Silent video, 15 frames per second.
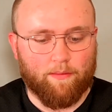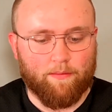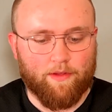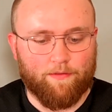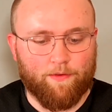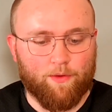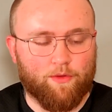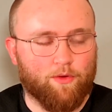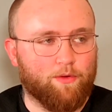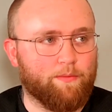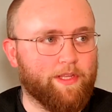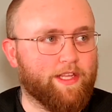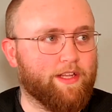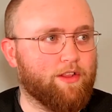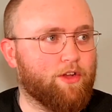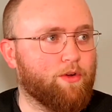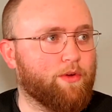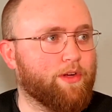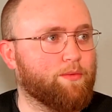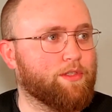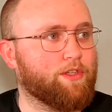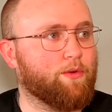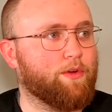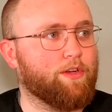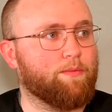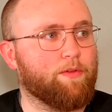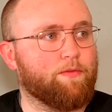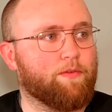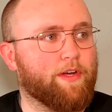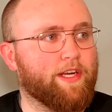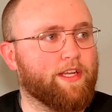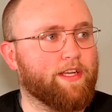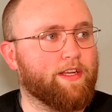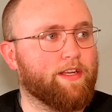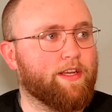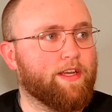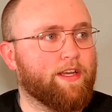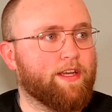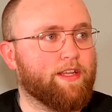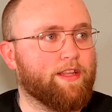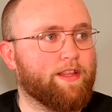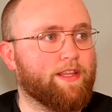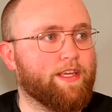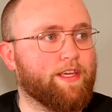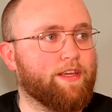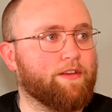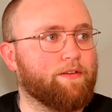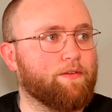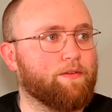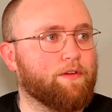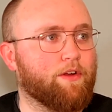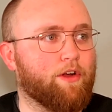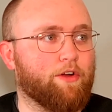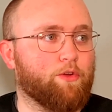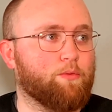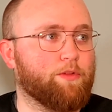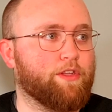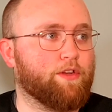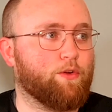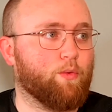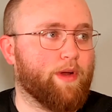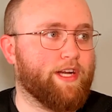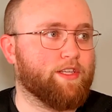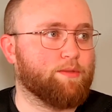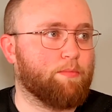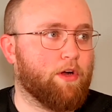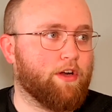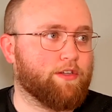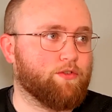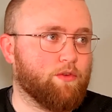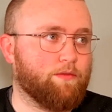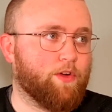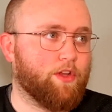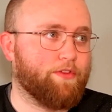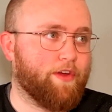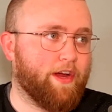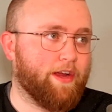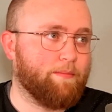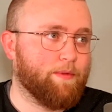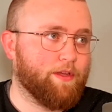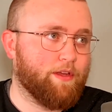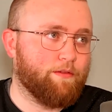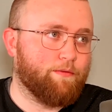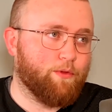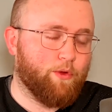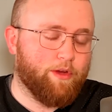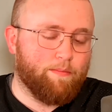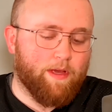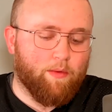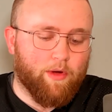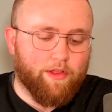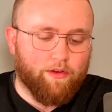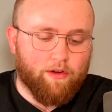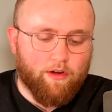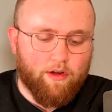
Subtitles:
If you told me that Logan was going to be fighting arguably the greatest boxer of all time in Floyd Mayweather.